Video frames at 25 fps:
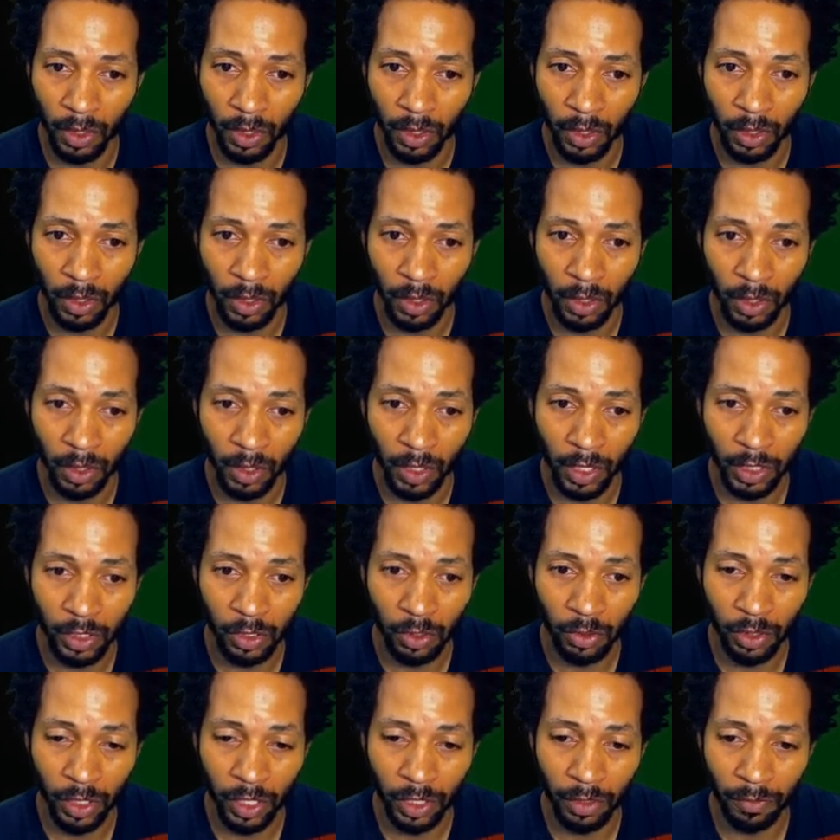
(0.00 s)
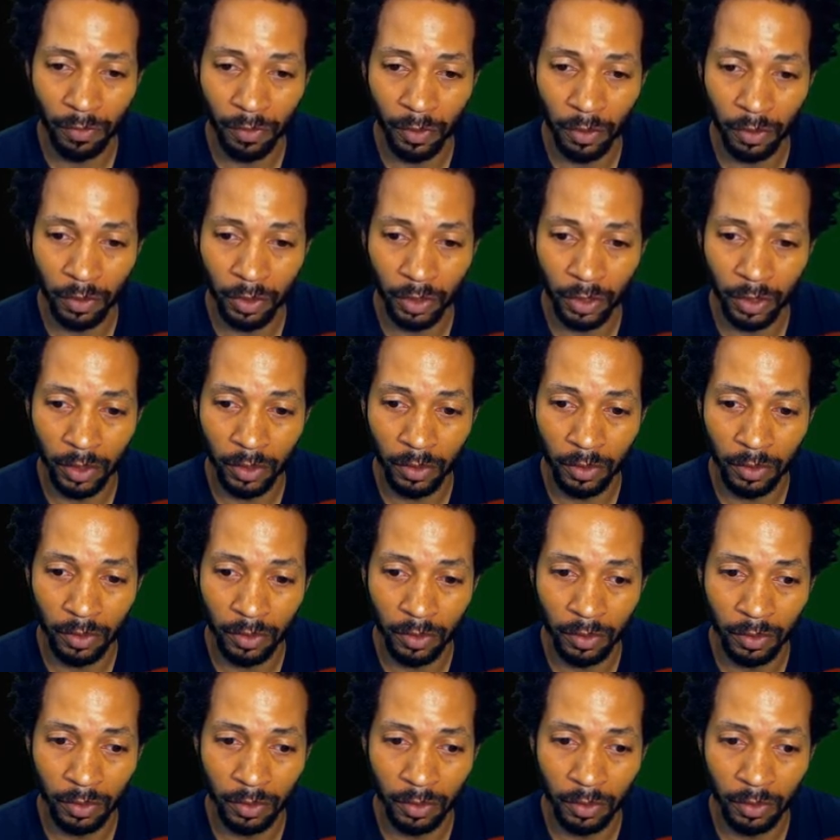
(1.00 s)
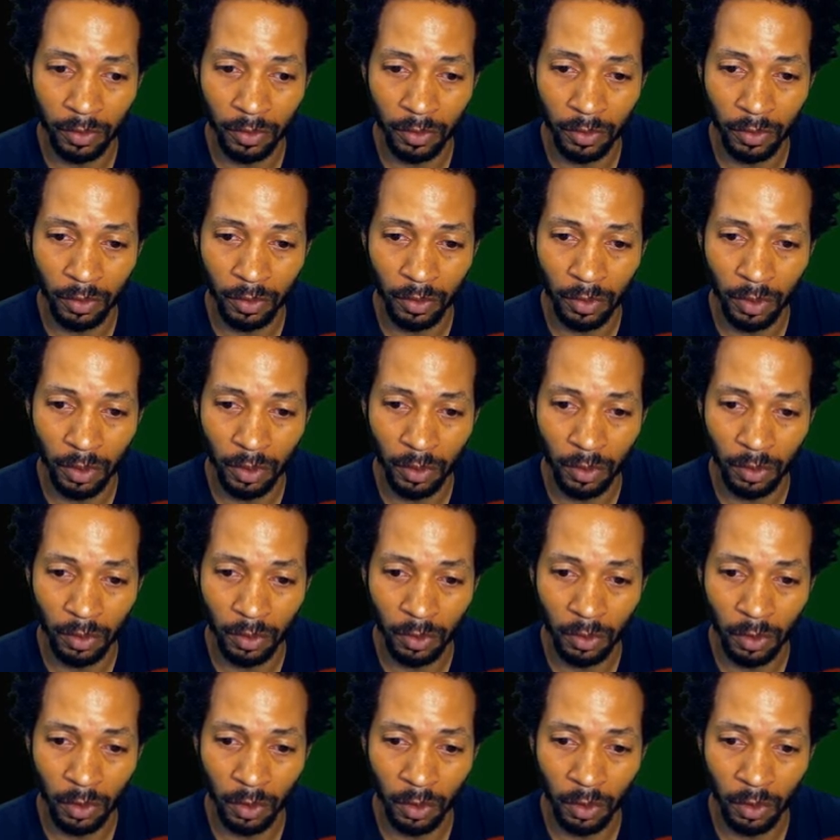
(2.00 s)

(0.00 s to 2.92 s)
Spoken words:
let's create a folder. Go